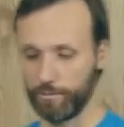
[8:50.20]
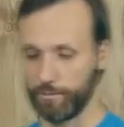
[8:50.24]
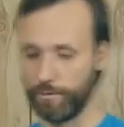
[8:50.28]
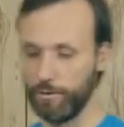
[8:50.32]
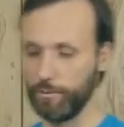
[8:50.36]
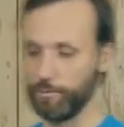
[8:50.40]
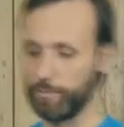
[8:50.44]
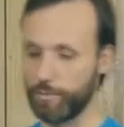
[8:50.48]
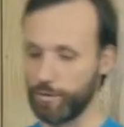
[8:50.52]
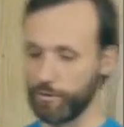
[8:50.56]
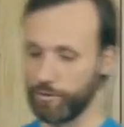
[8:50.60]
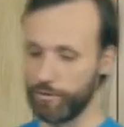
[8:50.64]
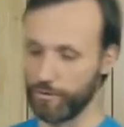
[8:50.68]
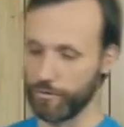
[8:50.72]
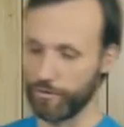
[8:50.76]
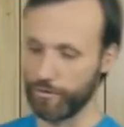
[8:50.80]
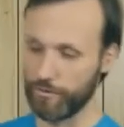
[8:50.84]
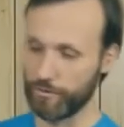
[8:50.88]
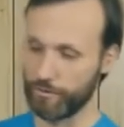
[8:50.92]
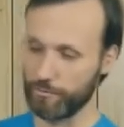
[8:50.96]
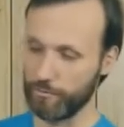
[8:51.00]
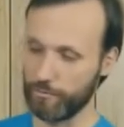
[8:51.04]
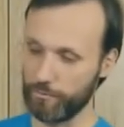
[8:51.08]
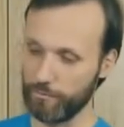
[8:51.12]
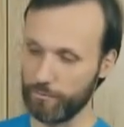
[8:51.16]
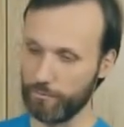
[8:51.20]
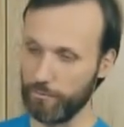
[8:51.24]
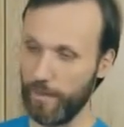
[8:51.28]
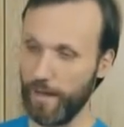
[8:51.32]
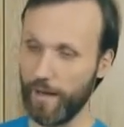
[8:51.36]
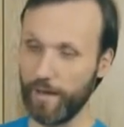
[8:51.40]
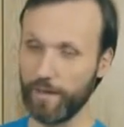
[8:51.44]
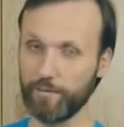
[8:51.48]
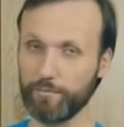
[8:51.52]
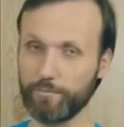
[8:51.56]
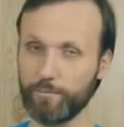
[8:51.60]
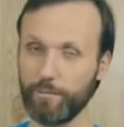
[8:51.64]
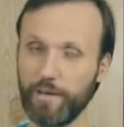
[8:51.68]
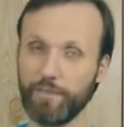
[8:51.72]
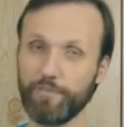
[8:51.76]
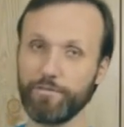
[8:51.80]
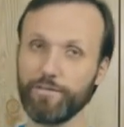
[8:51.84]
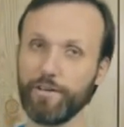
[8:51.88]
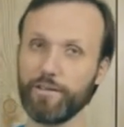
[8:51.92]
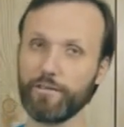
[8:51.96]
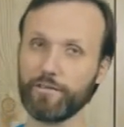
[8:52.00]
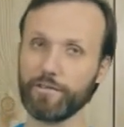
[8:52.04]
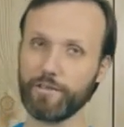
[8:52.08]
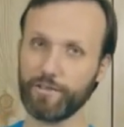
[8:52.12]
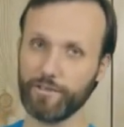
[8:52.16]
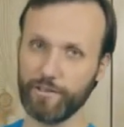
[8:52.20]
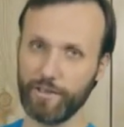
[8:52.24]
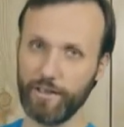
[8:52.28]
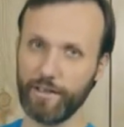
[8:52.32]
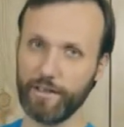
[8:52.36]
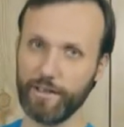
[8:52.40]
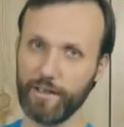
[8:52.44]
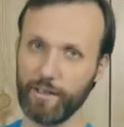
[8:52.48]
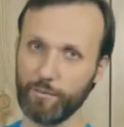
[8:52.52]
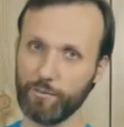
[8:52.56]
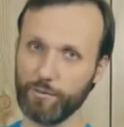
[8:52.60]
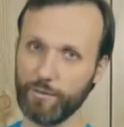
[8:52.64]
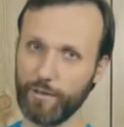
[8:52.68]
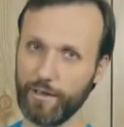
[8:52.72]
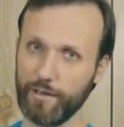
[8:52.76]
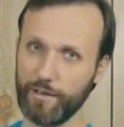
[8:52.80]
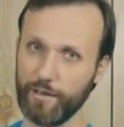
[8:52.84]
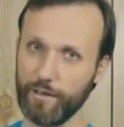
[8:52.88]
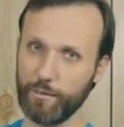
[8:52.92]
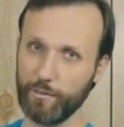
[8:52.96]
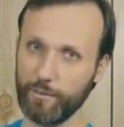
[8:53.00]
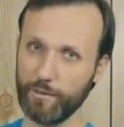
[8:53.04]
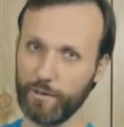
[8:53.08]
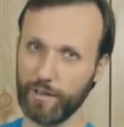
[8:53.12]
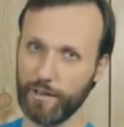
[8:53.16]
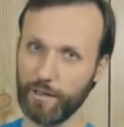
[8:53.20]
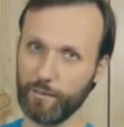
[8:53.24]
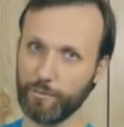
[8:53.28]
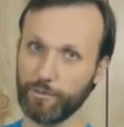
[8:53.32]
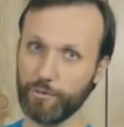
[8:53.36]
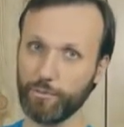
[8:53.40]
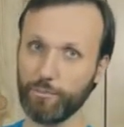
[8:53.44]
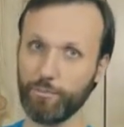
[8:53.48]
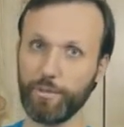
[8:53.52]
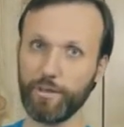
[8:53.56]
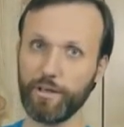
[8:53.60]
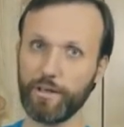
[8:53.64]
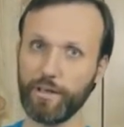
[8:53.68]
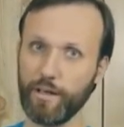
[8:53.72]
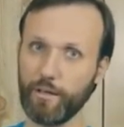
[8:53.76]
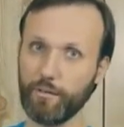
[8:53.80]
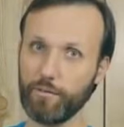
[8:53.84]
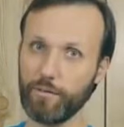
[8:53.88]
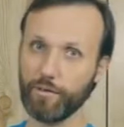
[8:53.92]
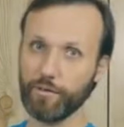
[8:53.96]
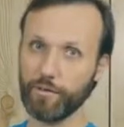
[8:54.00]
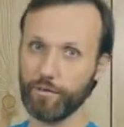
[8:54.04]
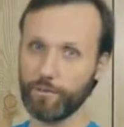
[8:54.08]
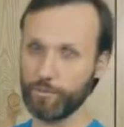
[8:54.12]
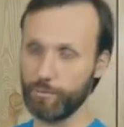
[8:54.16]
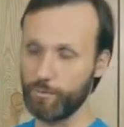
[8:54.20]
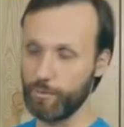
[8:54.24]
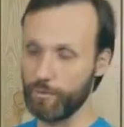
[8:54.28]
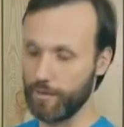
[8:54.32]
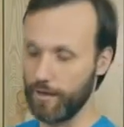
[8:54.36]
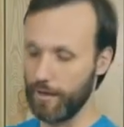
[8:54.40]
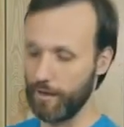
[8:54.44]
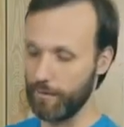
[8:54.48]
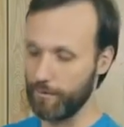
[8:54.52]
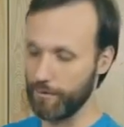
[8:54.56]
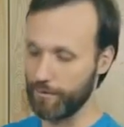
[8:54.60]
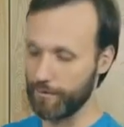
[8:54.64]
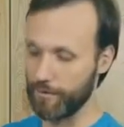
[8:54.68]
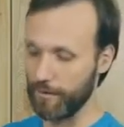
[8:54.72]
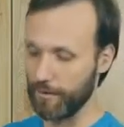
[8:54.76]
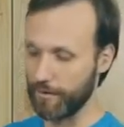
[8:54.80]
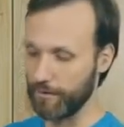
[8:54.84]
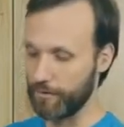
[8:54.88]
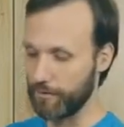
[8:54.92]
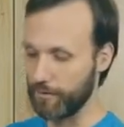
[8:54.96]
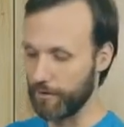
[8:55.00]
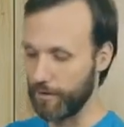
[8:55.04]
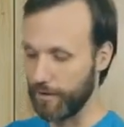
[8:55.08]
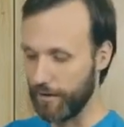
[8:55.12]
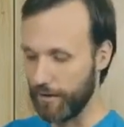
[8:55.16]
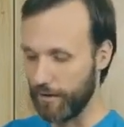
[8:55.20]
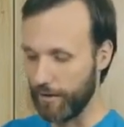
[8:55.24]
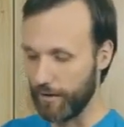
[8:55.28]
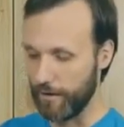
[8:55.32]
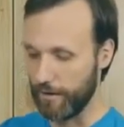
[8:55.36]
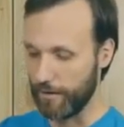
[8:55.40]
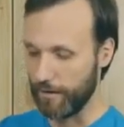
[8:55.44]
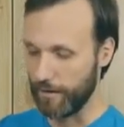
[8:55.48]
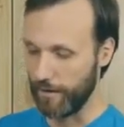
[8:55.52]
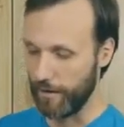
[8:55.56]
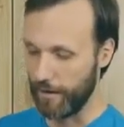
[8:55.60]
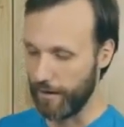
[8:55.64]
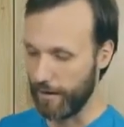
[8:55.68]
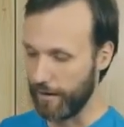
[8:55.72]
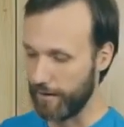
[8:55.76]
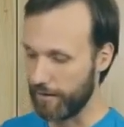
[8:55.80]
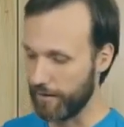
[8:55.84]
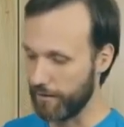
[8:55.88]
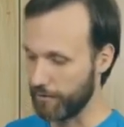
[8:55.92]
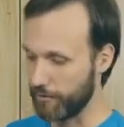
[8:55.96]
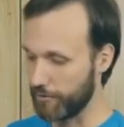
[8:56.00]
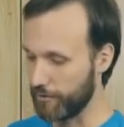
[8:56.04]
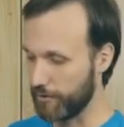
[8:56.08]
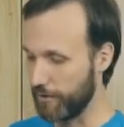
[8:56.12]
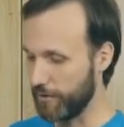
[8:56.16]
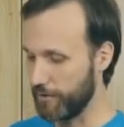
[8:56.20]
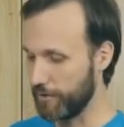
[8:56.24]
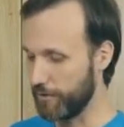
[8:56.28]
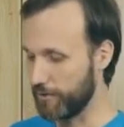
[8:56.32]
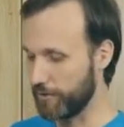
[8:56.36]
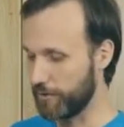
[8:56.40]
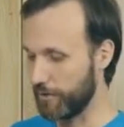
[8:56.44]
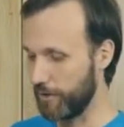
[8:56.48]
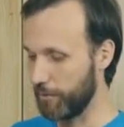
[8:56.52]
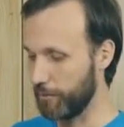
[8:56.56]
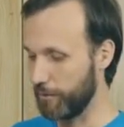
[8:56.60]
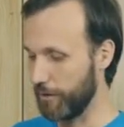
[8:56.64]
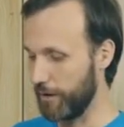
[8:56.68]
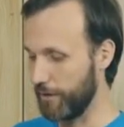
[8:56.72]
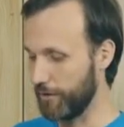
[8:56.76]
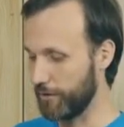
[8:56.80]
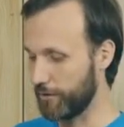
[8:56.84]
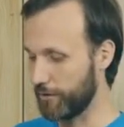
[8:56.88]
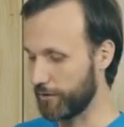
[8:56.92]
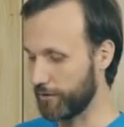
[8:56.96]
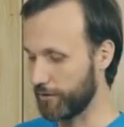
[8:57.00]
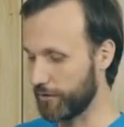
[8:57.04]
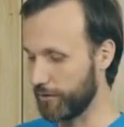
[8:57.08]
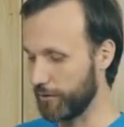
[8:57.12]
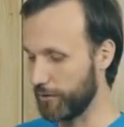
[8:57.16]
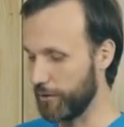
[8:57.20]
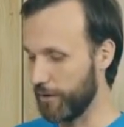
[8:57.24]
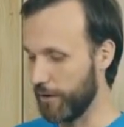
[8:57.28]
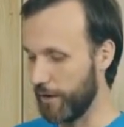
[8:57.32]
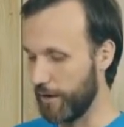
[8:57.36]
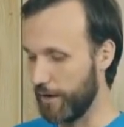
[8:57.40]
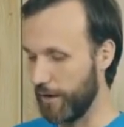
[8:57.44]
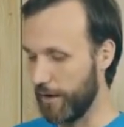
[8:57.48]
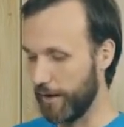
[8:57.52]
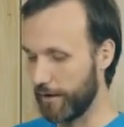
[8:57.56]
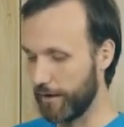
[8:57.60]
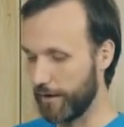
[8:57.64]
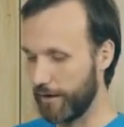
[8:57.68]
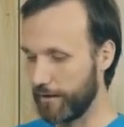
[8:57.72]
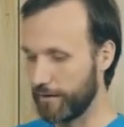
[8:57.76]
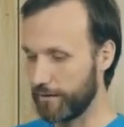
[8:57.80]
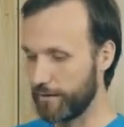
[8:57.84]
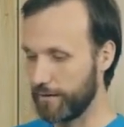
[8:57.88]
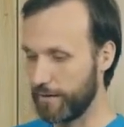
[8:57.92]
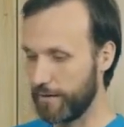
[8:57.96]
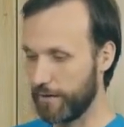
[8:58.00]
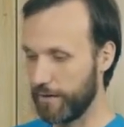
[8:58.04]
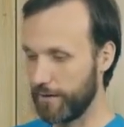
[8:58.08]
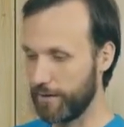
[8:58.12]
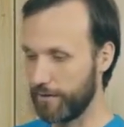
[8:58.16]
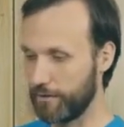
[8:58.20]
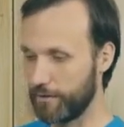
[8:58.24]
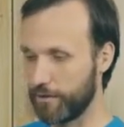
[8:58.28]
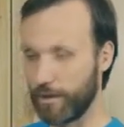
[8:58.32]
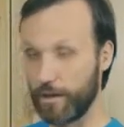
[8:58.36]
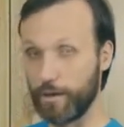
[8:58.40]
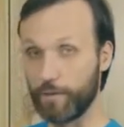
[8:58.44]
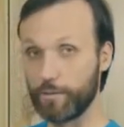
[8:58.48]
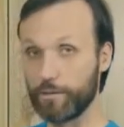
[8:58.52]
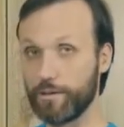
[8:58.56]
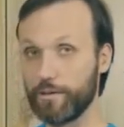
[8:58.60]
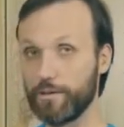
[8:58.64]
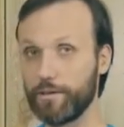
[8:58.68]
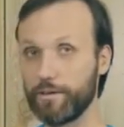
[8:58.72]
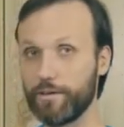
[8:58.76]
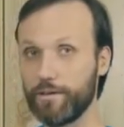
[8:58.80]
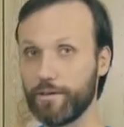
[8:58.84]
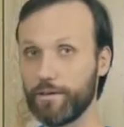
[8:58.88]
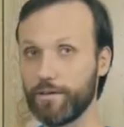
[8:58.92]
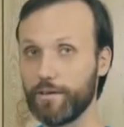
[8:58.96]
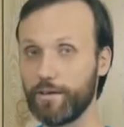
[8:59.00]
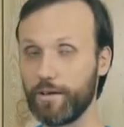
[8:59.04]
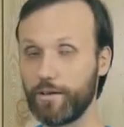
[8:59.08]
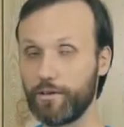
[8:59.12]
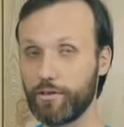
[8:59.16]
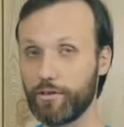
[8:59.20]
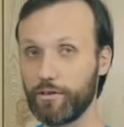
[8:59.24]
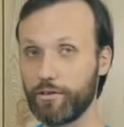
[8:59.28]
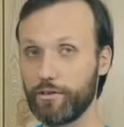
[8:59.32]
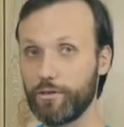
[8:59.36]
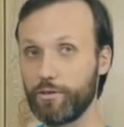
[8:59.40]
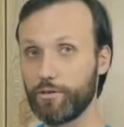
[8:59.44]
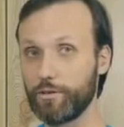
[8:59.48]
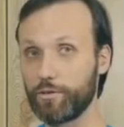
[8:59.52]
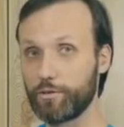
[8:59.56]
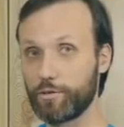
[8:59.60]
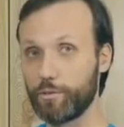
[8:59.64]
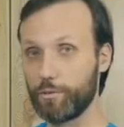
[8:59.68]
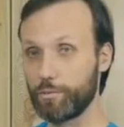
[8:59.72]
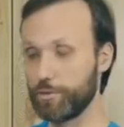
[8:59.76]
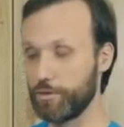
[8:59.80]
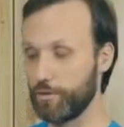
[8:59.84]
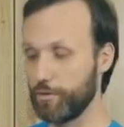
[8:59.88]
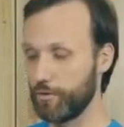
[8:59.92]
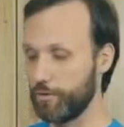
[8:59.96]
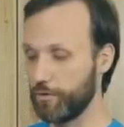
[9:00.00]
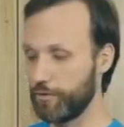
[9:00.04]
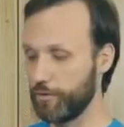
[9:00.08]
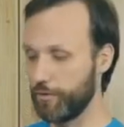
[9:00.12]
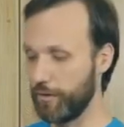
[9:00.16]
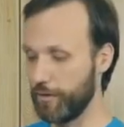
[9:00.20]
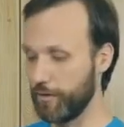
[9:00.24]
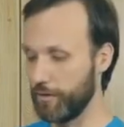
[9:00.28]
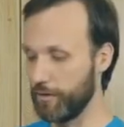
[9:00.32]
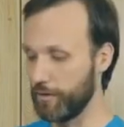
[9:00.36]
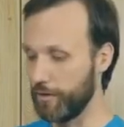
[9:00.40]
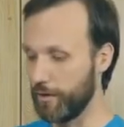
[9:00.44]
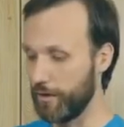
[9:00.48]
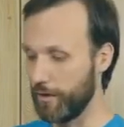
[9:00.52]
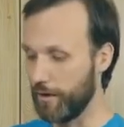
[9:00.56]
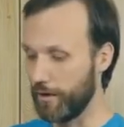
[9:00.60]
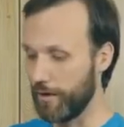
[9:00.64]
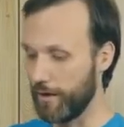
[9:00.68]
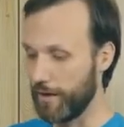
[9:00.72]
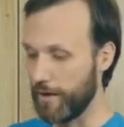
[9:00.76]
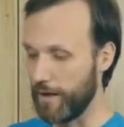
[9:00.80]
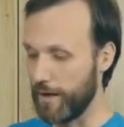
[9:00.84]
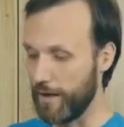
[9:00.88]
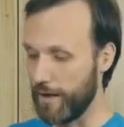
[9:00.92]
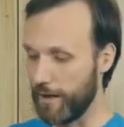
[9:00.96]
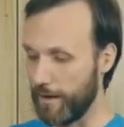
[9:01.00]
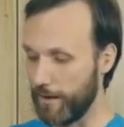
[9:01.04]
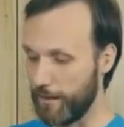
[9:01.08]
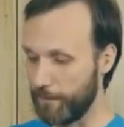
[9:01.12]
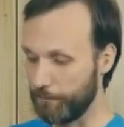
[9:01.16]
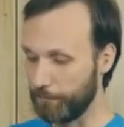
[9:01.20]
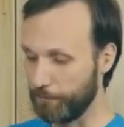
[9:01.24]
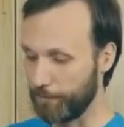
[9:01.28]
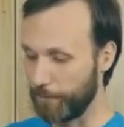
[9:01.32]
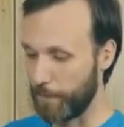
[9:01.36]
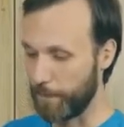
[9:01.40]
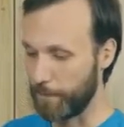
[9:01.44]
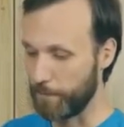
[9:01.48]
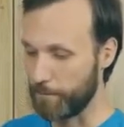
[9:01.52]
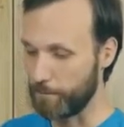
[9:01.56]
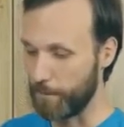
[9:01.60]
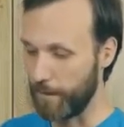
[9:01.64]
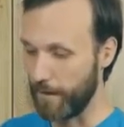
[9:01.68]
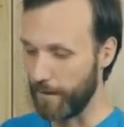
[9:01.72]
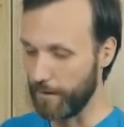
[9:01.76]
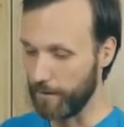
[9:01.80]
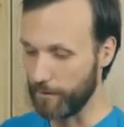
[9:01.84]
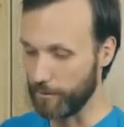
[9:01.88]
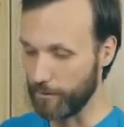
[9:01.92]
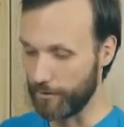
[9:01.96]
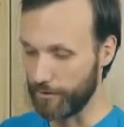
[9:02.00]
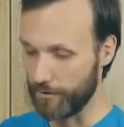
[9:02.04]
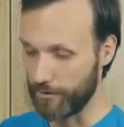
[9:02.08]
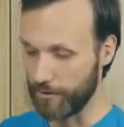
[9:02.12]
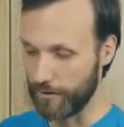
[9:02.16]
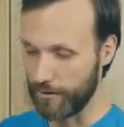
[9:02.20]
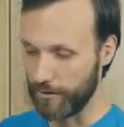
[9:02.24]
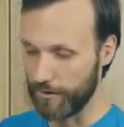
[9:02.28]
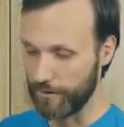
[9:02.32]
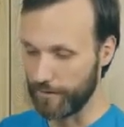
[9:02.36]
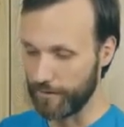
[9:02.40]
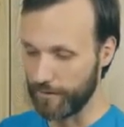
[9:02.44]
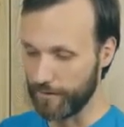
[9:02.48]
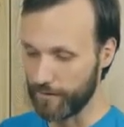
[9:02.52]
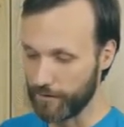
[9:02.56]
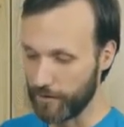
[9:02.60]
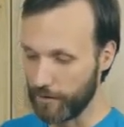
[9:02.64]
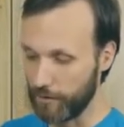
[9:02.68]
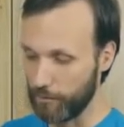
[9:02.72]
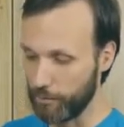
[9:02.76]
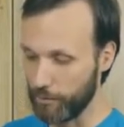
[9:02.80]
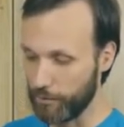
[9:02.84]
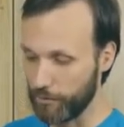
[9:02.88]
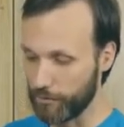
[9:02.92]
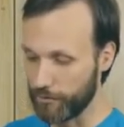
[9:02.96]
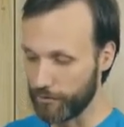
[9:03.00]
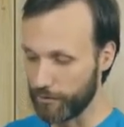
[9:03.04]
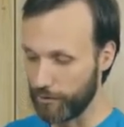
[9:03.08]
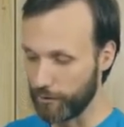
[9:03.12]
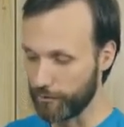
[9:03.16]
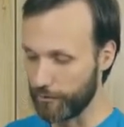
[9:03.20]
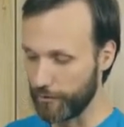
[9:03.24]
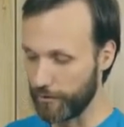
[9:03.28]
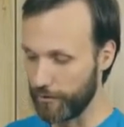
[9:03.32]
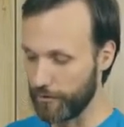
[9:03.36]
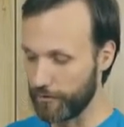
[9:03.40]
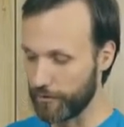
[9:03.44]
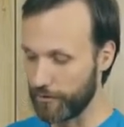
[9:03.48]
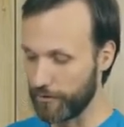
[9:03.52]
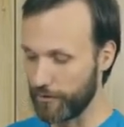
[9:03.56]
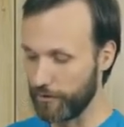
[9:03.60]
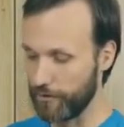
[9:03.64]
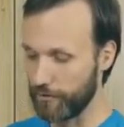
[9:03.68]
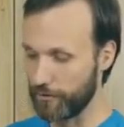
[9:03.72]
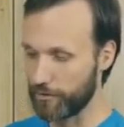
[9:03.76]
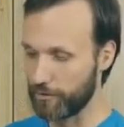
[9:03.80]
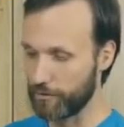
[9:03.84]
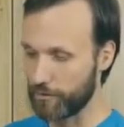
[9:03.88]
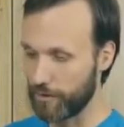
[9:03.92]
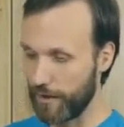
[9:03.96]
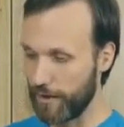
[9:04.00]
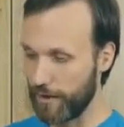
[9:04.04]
produces my favorite Steadicams right now when it comes to big cameras or small cameras, like these handheld stabilizers. So again, check out the links in the description of this video. But anyways, this gimbal itself is great,